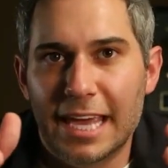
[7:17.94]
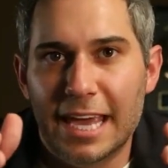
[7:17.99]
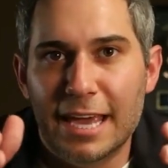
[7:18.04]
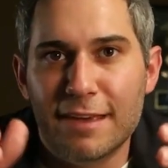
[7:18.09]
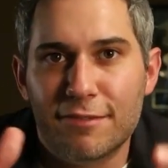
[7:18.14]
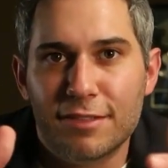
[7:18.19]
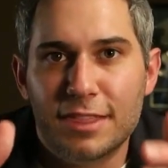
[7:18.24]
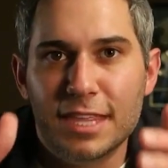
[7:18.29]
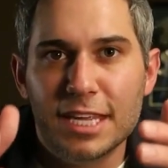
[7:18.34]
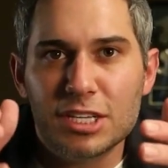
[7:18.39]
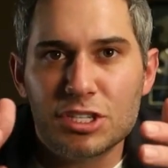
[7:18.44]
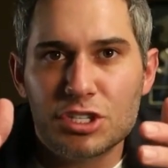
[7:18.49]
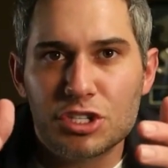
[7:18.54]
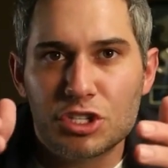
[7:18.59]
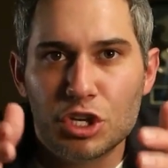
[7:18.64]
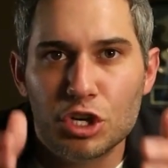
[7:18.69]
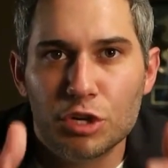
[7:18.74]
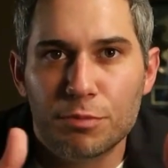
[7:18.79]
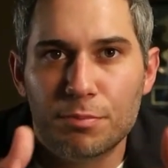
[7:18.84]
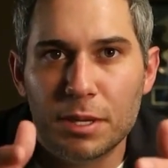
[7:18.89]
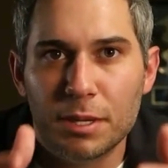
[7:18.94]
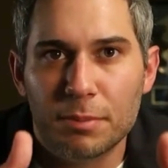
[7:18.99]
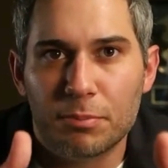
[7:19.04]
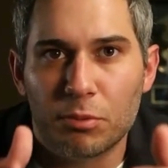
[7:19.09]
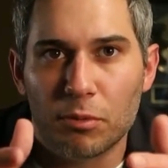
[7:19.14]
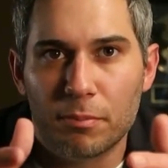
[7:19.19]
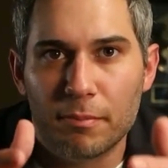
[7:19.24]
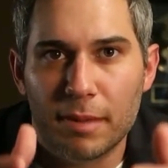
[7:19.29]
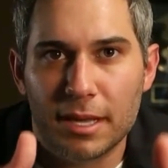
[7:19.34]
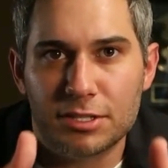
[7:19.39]
if these two
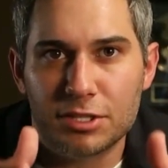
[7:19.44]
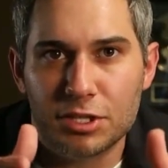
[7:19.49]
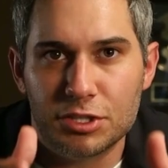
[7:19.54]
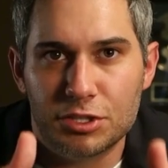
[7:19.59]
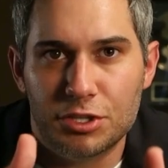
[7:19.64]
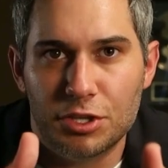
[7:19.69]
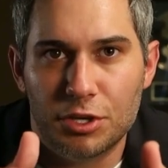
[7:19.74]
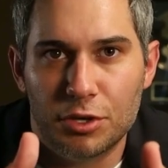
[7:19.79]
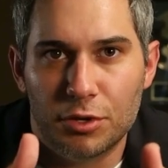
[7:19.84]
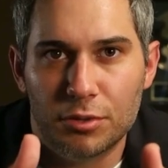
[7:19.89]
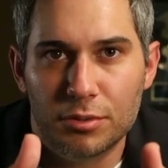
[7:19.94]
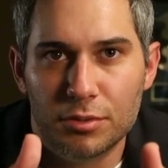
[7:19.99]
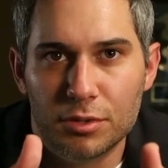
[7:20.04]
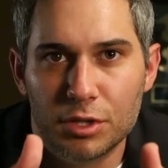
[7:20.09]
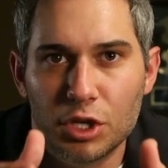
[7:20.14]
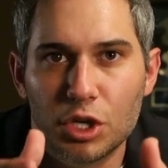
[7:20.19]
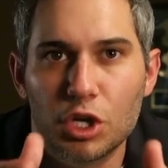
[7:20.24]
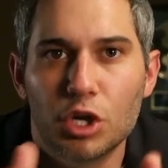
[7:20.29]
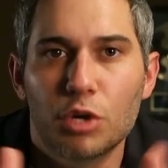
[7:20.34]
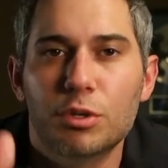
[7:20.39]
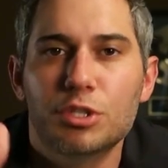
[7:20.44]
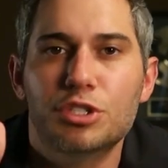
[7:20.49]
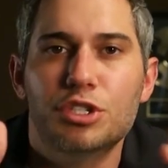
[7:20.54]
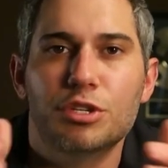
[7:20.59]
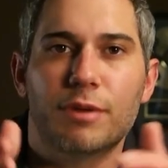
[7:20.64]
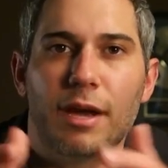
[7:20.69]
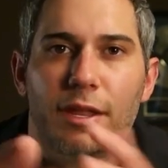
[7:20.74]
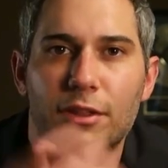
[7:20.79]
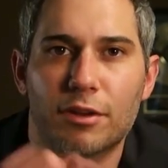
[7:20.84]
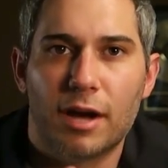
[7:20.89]
people messaged you, who would
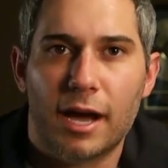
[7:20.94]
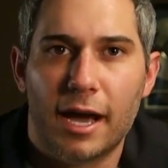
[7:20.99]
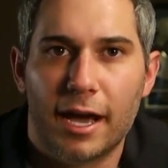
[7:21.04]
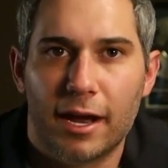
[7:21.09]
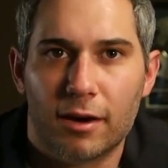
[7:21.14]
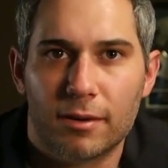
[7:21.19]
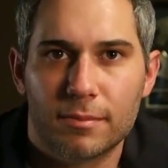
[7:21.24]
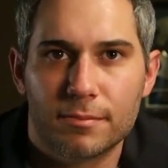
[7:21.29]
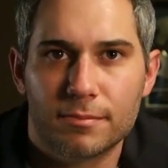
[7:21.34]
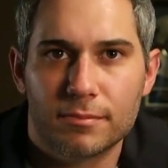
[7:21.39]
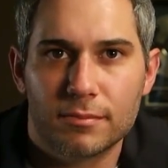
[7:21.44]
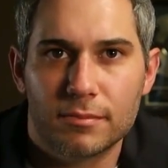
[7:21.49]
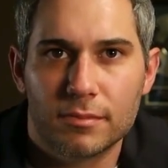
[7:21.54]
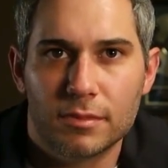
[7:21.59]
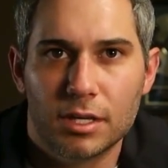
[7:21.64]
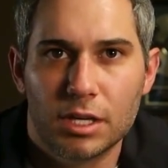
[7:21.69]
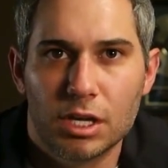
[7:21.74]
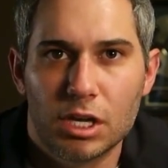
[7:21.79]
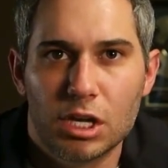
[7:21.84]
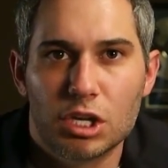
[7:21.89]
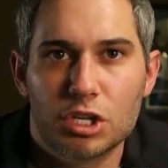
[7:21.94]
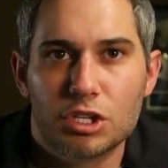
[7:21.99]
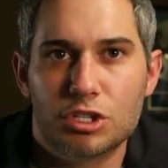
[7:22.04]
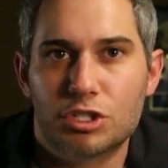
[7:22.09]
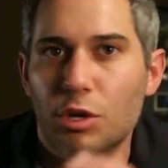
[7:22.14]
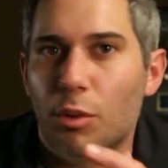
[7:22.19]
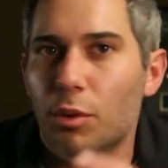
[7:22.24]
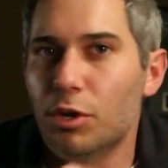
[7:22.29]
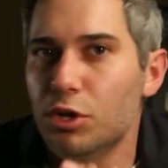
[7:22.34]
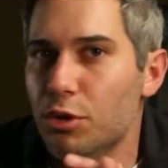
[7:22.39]
you rather hire?
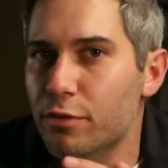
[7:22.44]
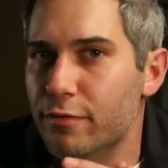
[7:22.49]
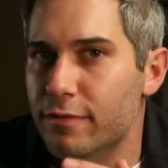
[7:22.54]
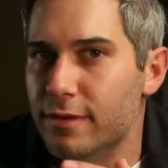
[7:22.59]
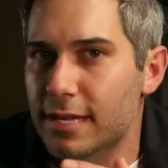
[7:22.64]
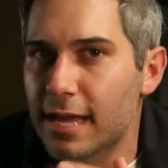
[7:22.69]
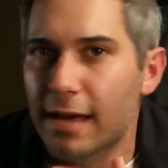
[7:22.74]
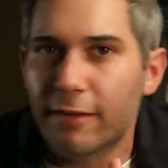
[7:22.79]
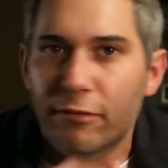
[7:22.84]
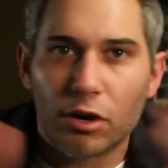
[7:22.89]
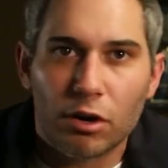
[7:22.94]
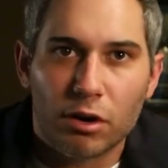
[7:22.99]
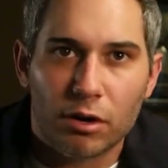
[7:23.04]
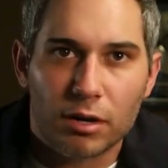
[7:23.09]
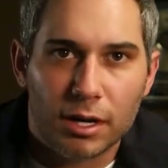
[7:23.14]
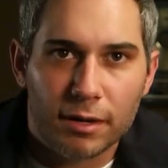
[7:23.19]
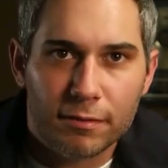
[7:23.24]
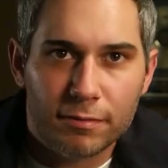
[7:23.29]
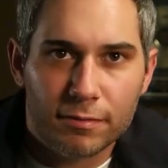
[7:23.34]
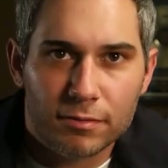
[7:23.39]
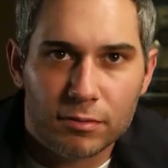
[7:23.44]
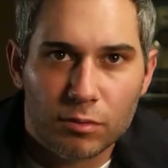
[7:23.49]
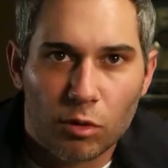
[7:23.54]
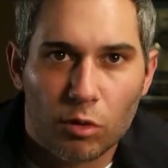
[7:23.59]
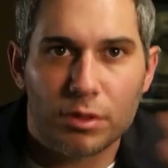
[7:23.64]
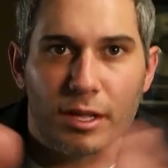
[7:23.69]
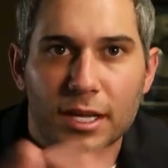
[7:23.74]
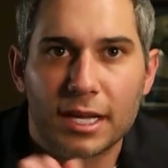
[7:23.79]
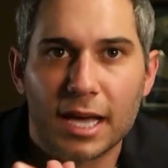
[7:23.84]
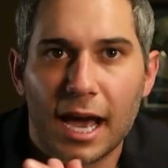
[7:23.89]
Someone you've never heard of,
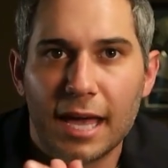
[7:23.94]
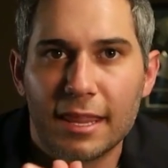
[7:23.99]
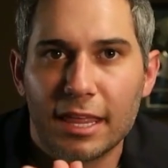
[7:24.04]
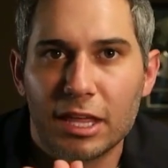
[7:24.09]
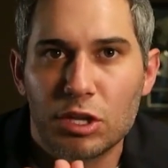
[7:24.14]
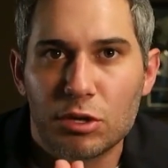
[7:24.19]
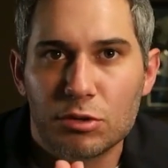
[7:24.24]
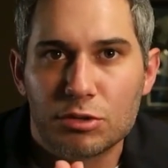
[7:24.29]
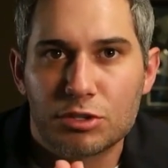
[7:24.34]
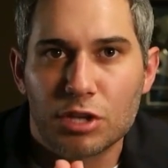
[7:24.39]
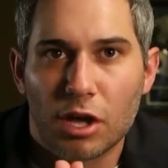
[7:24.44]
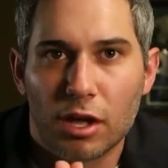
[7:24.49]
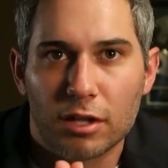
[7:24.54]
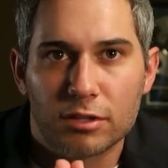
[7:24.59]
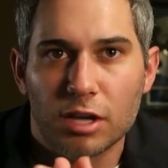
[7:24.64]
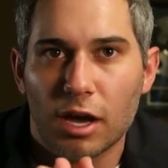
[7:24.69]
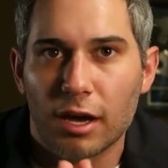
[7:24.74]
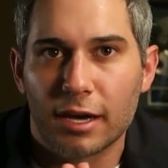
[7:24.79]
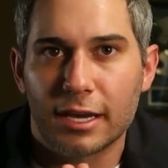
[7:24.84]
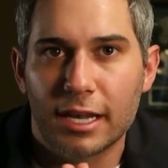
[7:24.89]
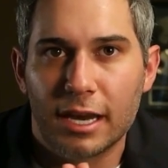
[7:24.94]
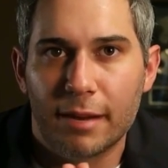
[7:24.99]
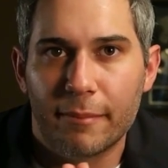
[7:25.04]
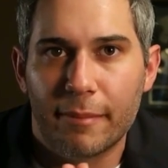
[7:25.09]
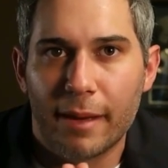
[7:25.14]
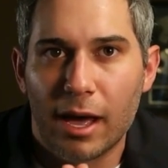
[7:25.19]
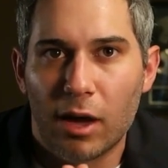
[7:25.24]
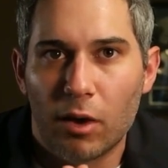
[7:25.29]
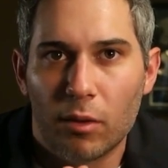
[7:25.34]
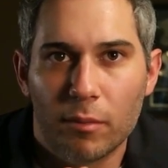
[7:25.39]
or the guy that you saw talking
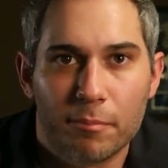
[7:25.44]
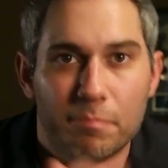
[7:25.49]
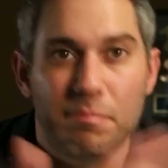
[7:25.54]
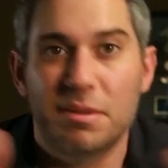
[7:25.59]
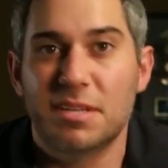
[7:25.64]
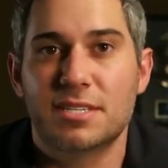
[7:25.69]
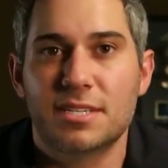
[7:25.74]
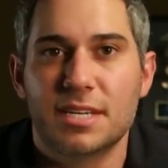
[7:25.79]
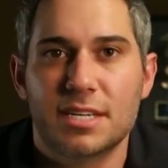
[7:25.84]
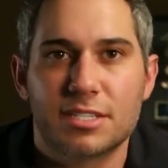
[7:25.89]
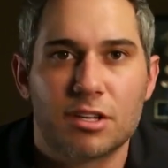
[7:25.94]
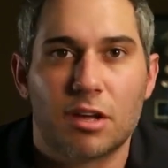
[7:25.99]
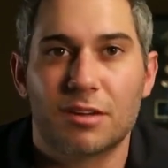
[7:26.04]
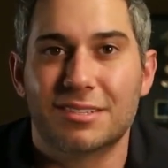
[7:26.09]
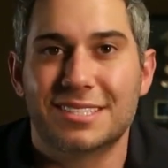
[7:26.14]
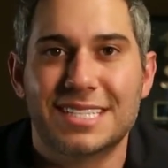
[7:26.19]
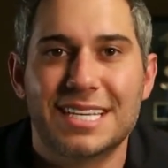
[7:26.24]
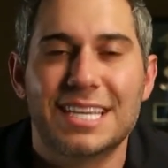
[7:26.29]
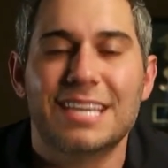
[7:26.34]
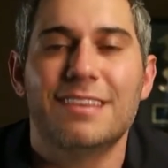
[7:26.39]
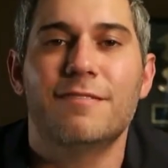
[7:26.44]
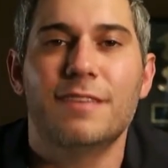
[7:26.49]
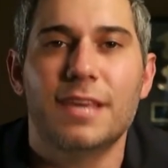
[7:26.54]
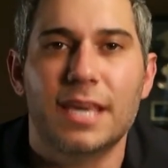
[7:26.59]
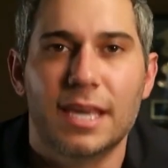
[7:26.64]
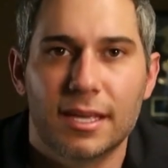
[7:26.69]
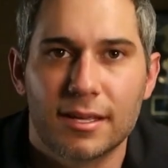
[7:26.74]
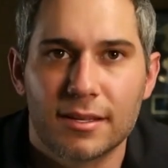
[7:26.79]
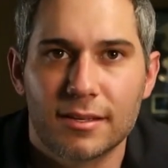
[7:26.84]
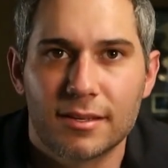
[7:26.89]
about business on
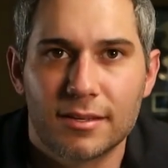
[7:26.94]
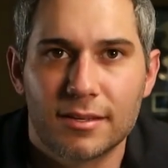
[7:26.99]
TV?